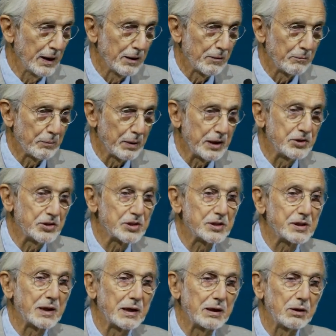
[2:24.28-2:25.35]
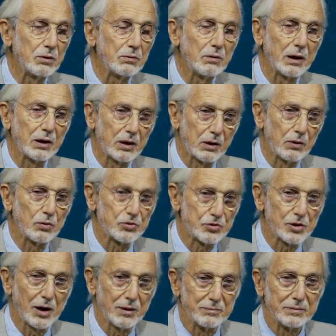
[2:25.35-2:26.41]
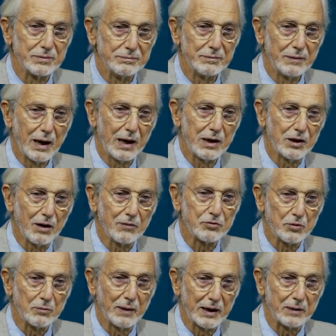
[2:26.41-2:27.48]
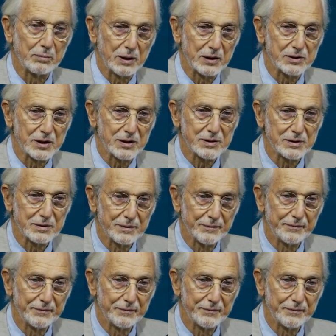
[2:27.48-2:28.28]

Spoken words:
Bridges do a good job. I love to make bridges.